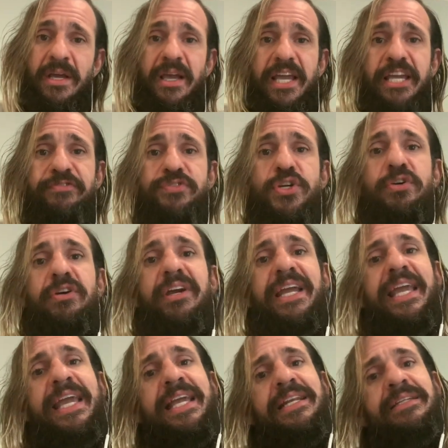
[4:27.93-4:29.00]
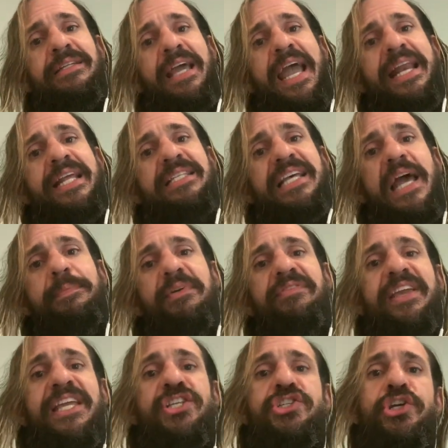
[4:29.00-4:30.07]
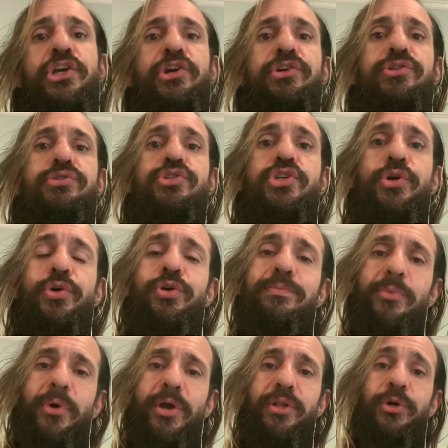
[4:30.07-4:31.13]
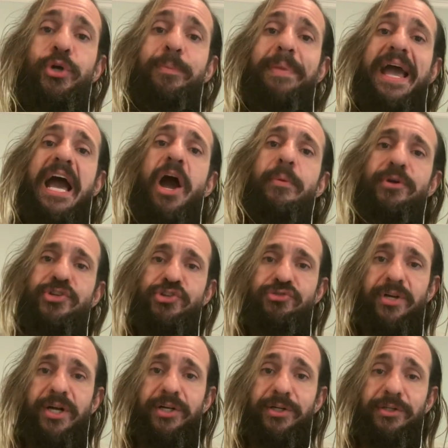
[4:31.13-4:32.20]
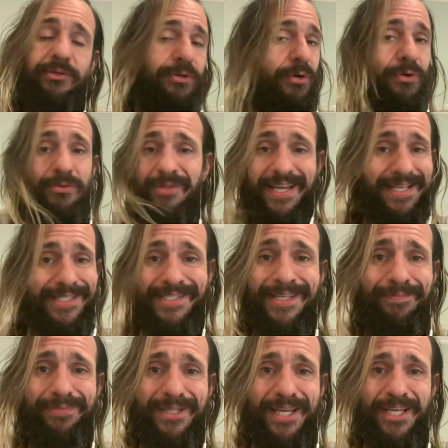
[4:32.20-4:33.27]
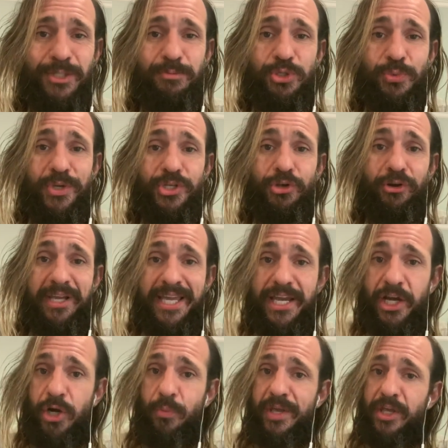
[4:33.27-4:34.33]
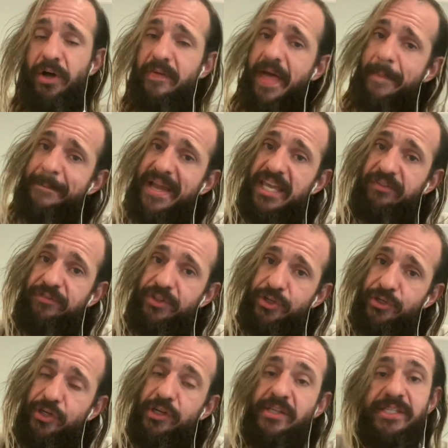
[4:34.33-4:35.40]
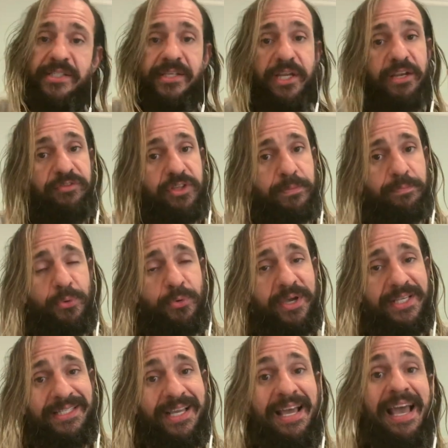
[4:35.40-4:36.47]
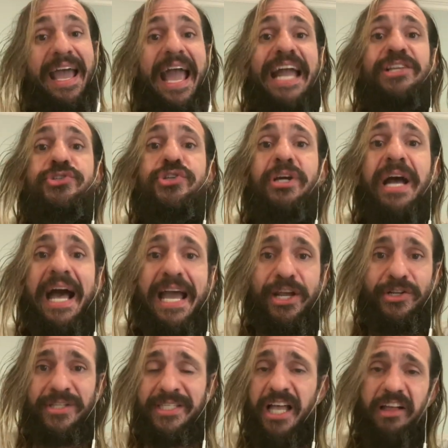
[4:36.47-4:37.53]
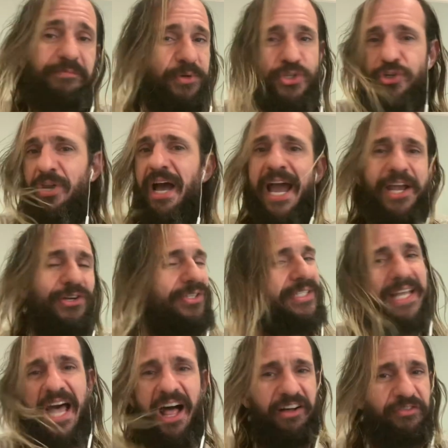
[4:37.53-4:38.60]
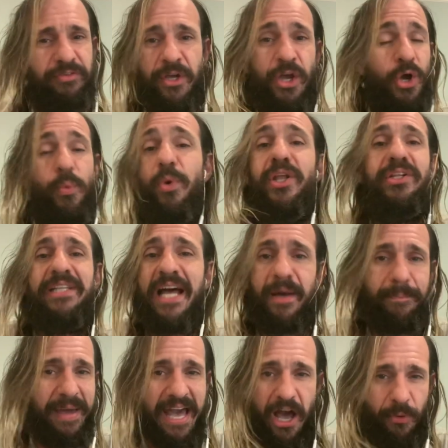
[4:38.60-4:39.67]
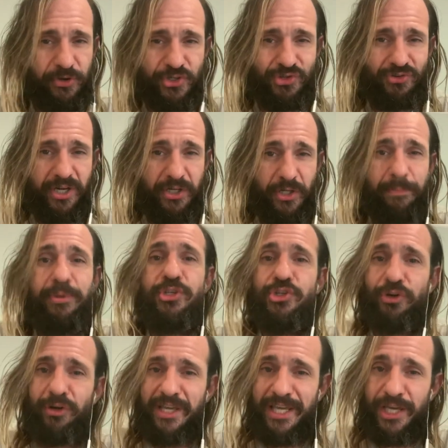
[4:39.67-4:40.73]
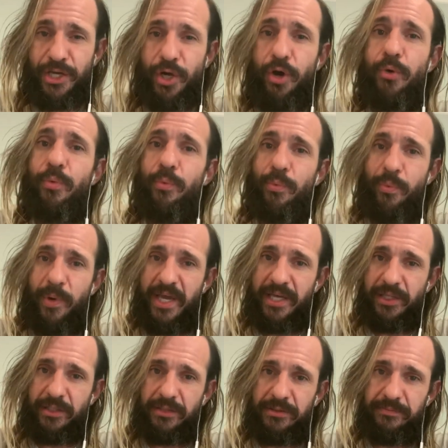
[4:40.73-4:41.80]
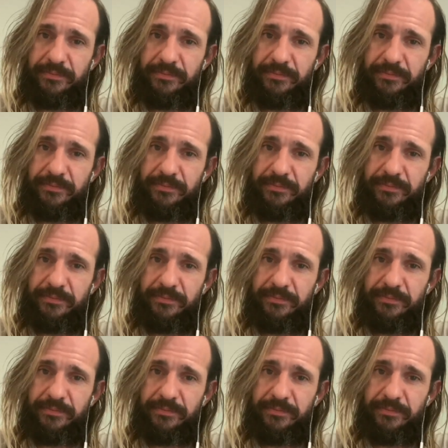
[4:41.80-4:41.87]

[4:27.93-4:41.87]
If you are in any type of internal turmoil or power struggle, it simply is between your ego, we call that Becky for the girls and Dougie for the boys, and your higher self. But your higher self will not power struggle, but your ego will.